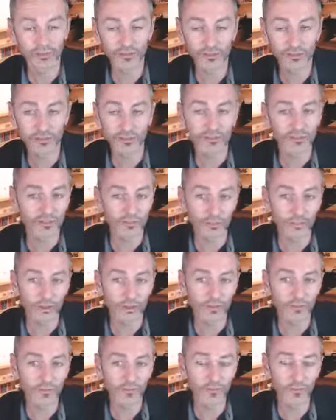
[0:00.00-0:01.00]
So this is
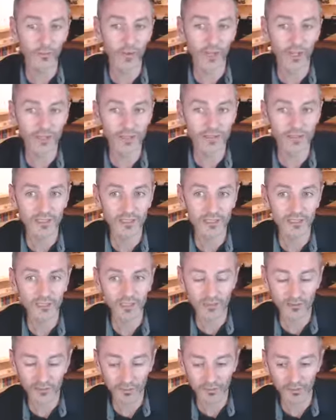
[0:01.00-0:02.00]
what I essentially
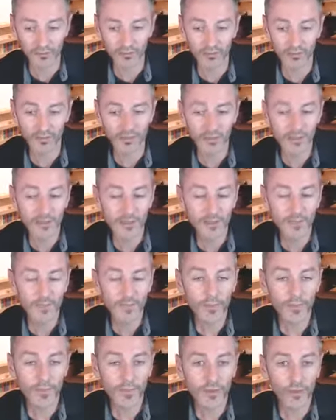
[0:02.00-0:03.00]
said to her is,
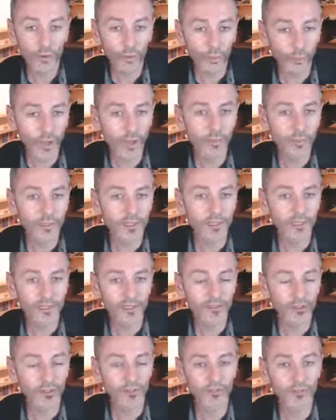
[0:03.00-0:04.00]
your well-being
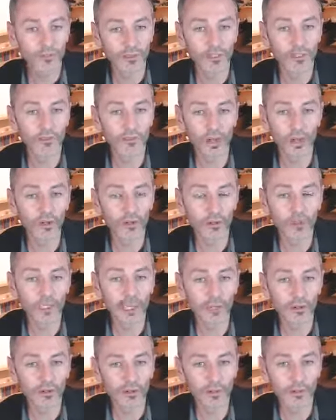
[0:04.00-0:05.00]
is ultimately the only
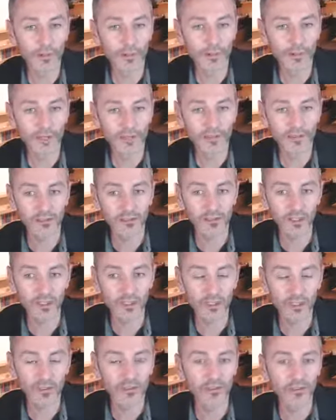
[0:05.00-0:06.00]
outcome that matters. I
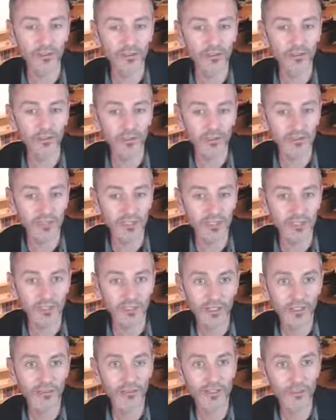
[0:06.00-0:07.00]
shouldn't do this procedure
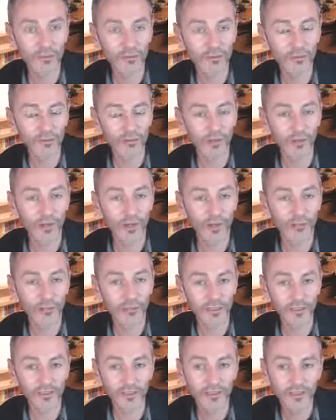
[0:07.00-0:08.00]
unless I improve your
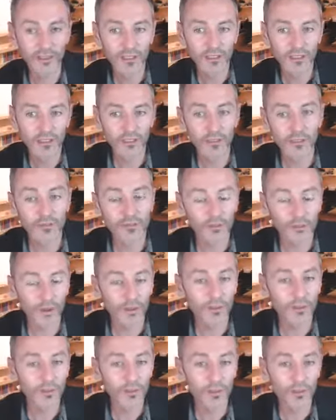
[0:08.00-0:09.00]
well-being. You've
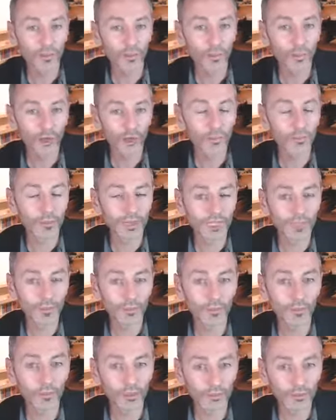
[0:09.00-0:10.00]
told me that your well-being
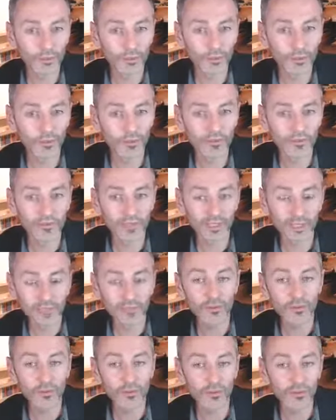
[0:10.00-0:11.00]
will be improved
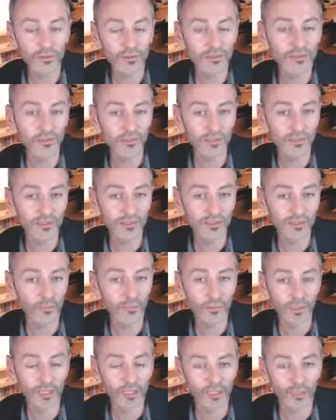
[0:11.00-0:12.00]
if you can do something
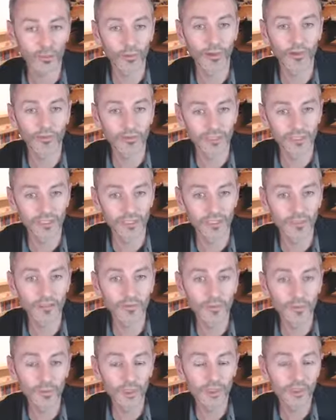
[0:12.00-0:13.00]
simple like go out for dinner.
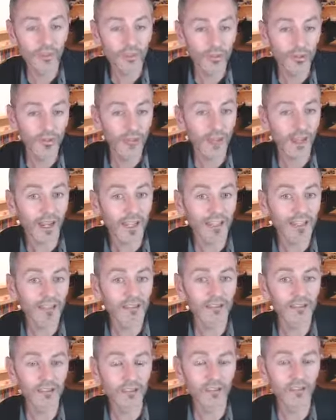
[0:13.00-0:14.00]
So if I
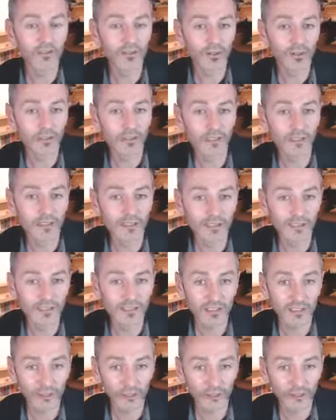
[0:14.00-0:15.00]
can deliver on the
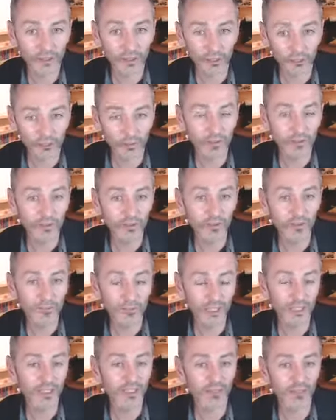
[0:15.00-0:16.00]
aesthetic result, will you
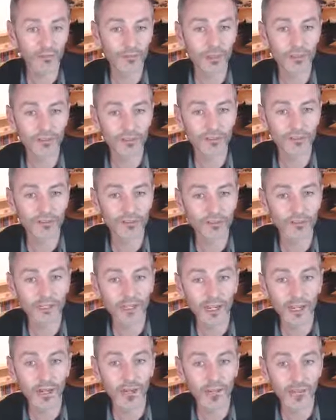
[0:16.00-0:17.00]
make a commitment to me
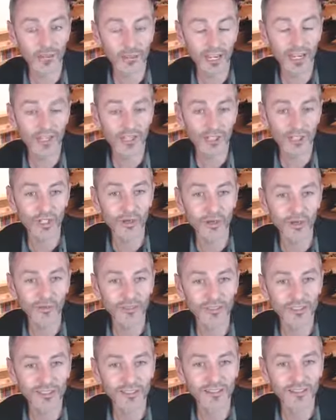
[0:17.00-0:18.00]
now to actually go out
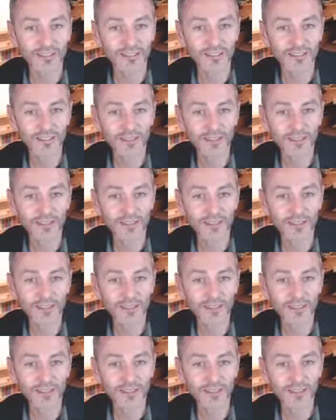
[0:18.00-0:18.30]
for dinner?